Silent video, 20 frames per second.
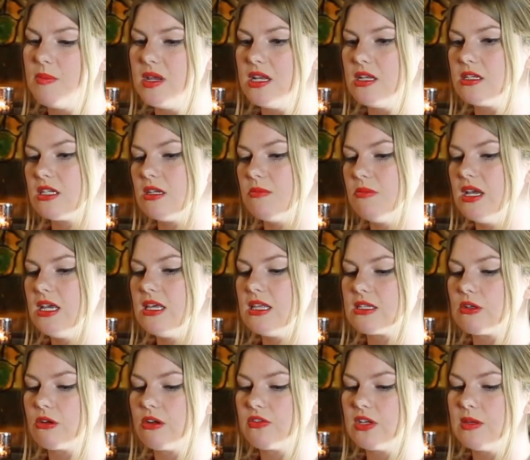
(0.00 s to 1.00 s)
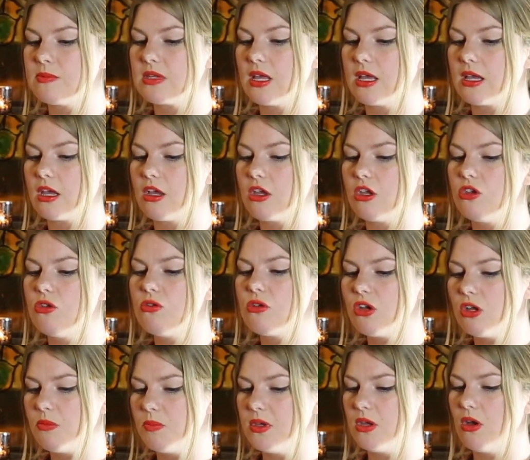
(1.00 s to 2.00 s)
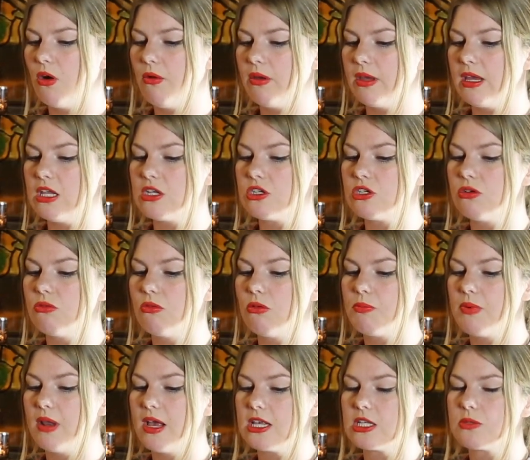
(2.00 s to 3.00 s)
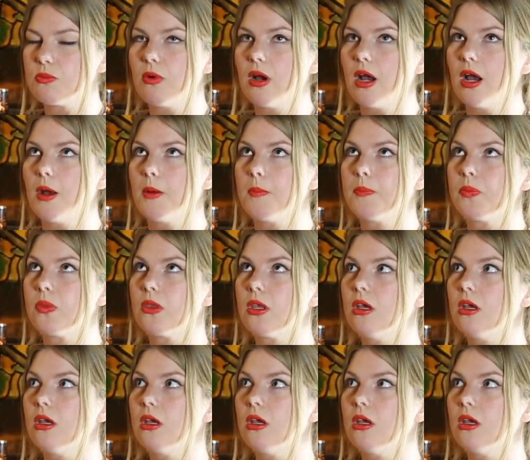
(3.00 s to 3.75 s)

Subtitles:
I mean, to me, it sort of seems like you could be going into a place where